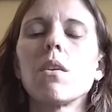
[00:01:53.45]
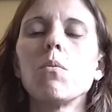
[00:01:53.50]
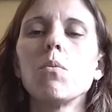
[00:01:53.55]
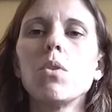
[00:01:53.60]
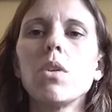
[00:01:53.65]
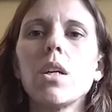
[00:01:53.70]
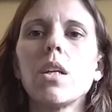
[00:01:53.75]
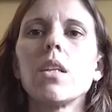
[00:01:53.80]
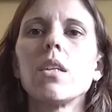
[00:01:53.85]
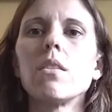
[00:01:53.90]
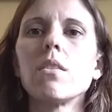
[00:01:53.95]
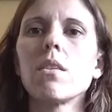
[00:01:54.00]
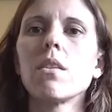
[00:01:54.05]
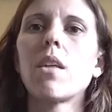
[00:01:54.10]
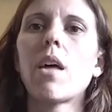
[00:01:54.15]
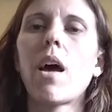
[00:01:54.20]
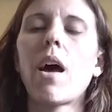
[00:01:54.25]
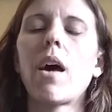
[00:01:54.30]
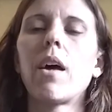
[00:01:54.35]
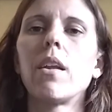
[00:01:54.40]
And we'll get into
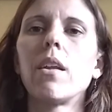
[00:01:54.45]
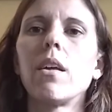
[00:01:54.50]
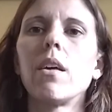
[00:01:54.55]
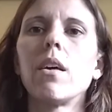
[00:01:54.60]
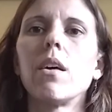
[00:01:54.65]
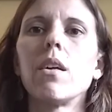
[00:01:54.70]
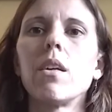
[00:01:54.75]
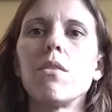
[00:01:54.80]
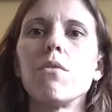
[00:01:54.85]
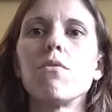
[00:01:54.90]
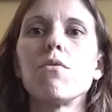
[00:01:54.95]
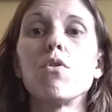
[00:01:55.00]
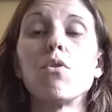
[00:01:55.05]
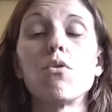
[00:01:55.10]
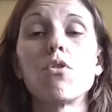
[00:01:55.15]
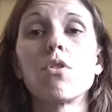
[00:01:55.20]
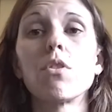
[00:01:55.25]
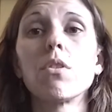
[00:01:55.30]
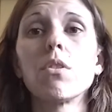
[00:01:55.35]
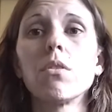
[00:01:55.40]
that in
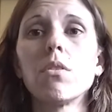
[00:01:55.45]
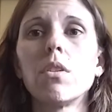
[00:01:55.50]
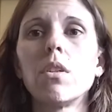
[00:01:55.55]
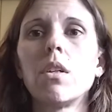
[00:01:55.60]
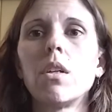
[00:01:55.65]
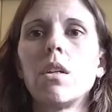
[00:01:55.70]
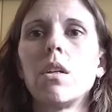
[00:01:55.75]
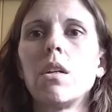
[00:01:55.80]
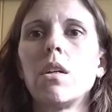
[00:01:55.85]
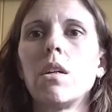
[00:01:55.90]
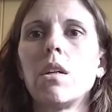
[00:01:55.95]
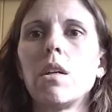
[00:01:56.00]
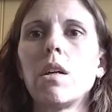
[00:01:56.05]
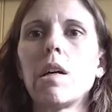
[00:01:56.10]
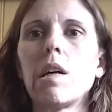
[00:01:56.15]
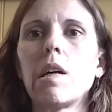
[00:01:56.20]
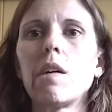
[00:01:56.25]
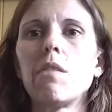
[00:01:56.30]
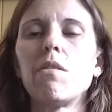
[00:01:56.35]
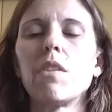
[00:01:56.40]
future
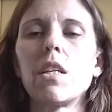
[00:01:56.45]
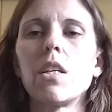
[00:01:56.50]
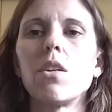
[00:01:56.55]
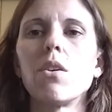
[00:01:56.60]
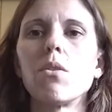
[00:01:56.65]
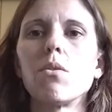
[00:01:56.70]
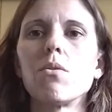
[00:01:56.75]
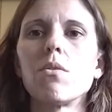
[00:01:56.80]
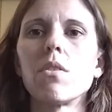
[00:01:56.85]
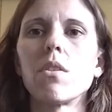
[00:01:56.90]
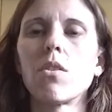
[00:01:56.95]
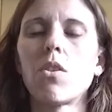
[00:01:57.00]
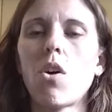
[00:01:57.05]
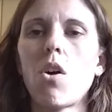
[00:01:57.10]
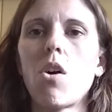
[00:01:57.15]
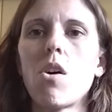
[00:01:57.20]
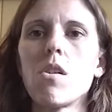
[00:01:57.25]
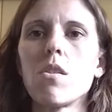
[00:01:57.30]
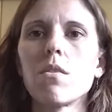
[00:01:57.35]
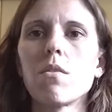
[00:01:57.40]
videos and
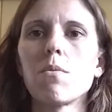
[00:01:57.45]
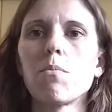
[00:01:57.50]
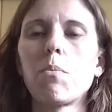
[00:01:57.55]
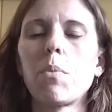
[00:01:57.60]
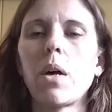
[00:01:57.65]
calls.